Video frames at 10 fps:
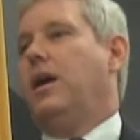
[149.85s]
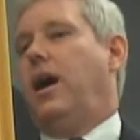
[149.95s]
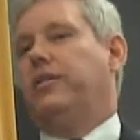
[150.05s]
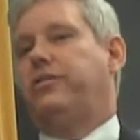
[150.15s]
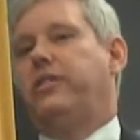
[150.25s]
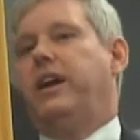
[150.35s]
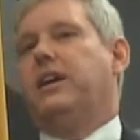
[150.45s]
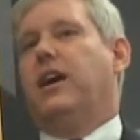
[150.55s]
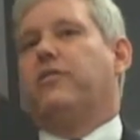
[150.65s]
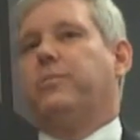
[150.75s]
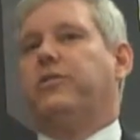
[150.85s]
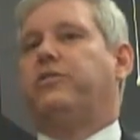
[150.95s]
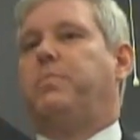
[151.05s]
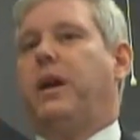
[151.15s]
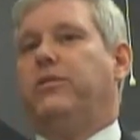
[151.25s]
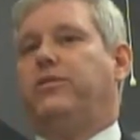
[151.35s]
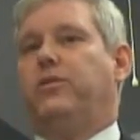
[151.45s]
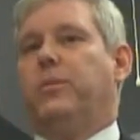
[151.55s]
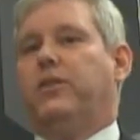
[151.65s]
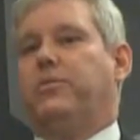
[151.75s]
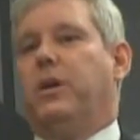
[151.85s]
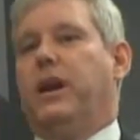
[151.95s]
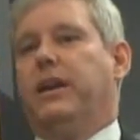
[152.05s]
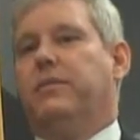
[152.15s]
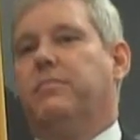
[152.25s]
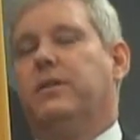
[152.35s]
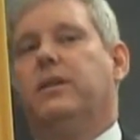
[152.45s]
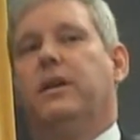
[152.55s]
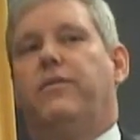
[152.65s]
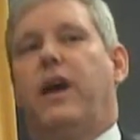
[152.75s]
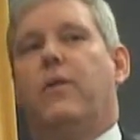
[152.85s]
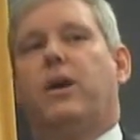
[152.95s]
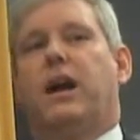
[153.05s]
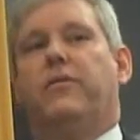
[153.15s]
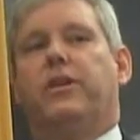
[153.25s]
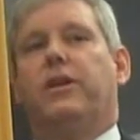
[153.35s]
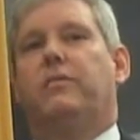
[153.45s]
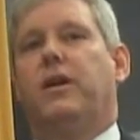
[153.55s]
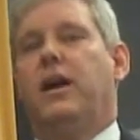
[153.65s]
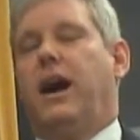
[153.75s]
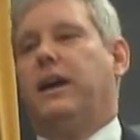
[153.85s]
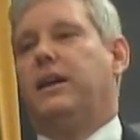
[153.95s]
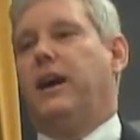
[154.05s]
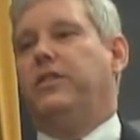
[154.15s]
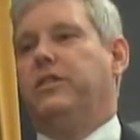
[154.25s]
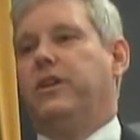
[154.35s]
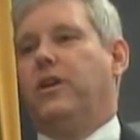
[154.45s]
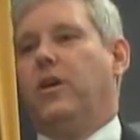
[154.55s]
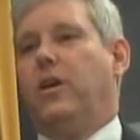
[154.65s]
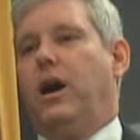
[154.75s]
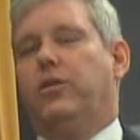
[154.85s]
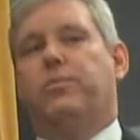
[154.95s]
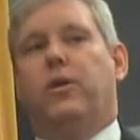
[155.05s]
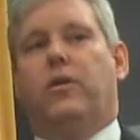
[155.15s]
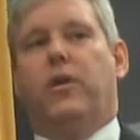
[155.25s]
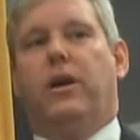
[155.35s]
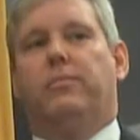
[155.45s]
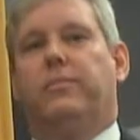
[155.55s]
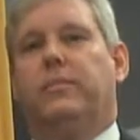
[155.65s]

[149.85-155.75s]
Our state government spends too much money. If I were governor, I'd cut the Dirigo Health program.